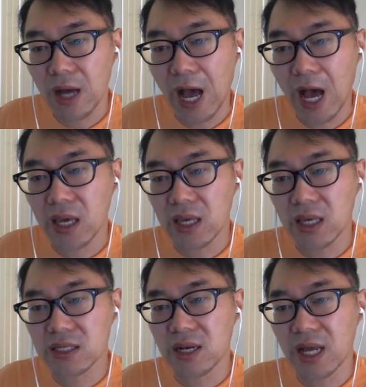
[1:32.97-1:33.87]
I
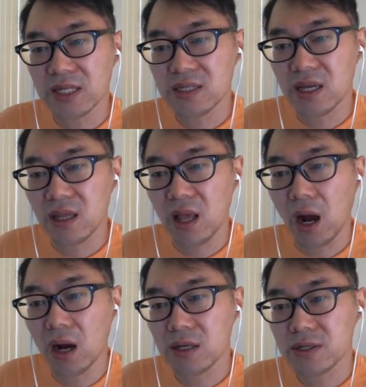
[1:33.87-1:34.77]
is less than
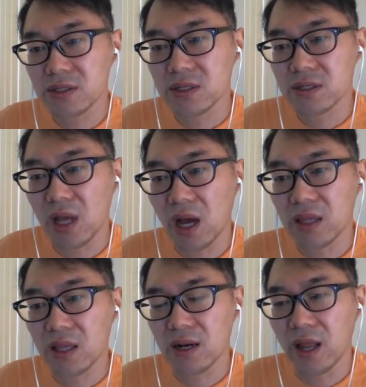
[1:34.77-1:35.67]
artist
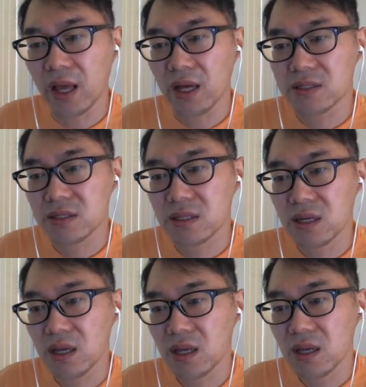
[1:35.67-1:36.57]
dot length.
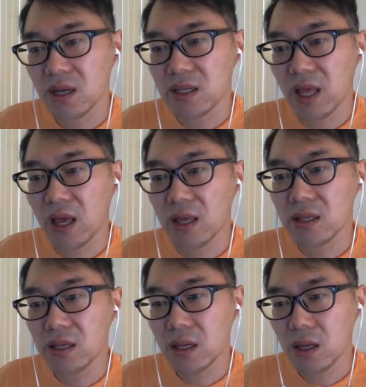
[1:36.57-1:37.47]

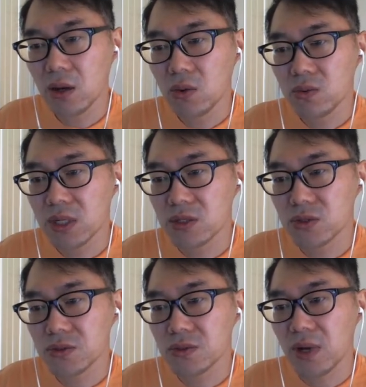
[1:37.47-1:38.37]
Then we
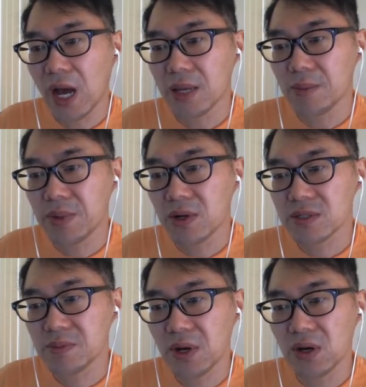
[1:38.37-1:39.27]
do I
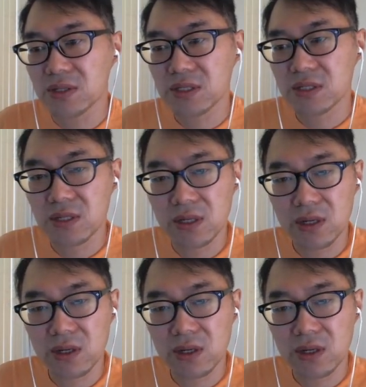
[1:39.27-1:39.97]
plus plus,